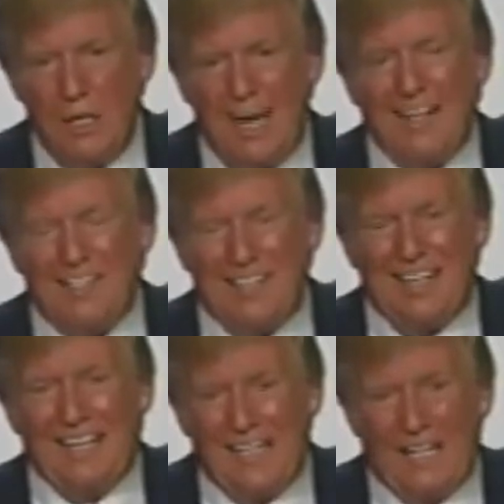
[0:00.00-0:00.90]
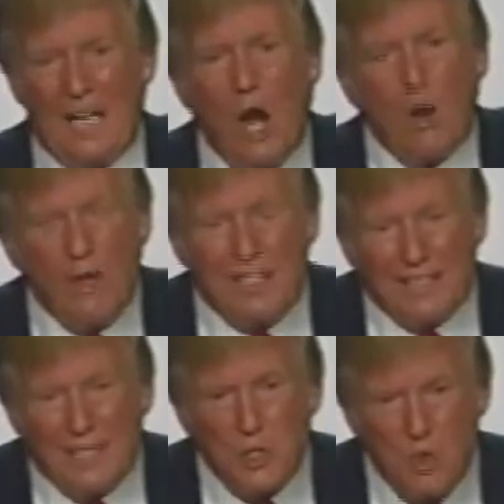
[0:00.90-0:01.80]
and stealing our
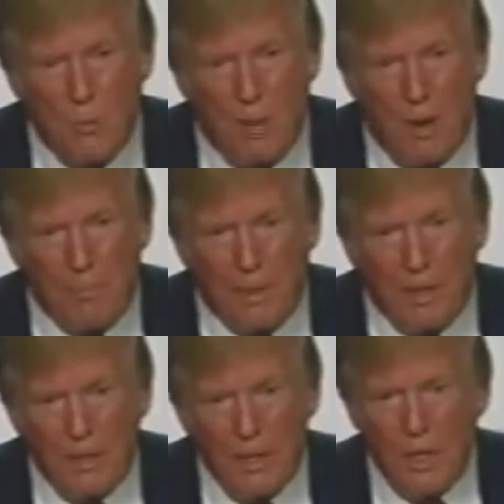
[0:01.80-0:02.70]
intellectual property.